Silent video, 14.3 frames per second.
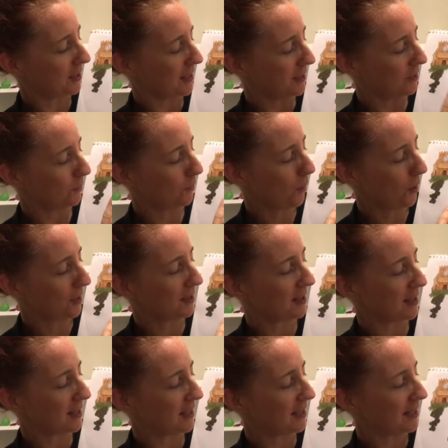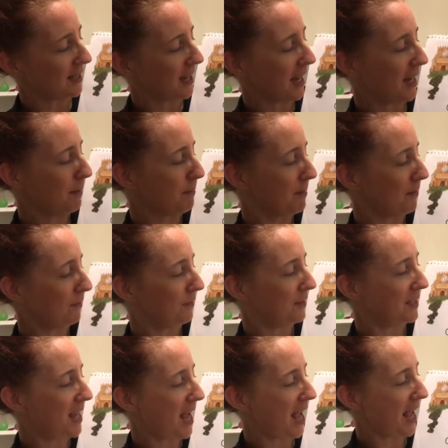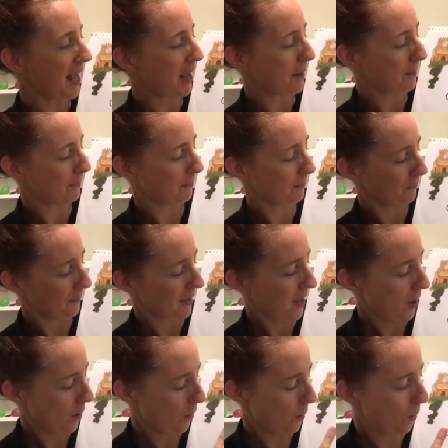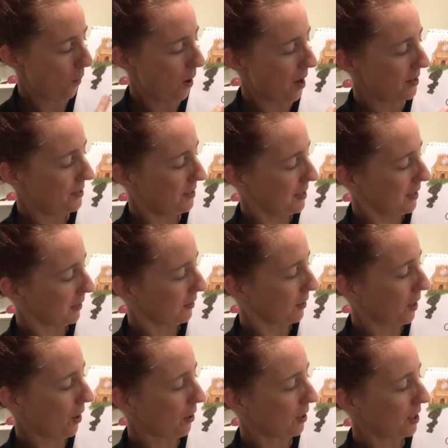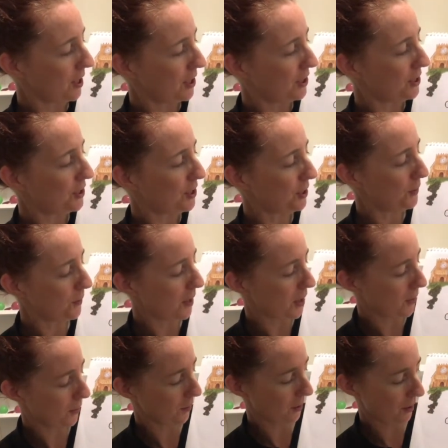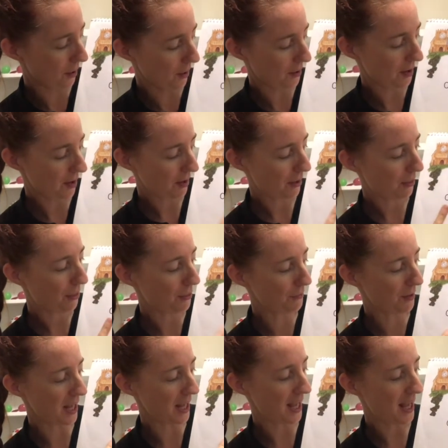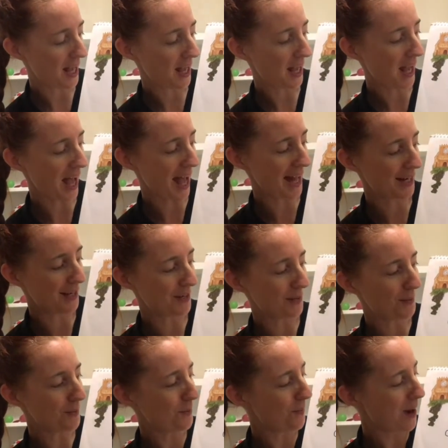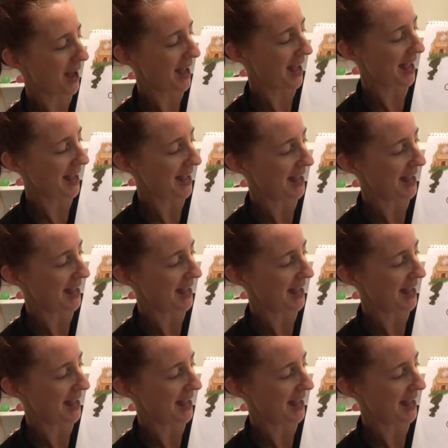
what's the time of day? 1 o'clock, 2 o'clock, 3 and away.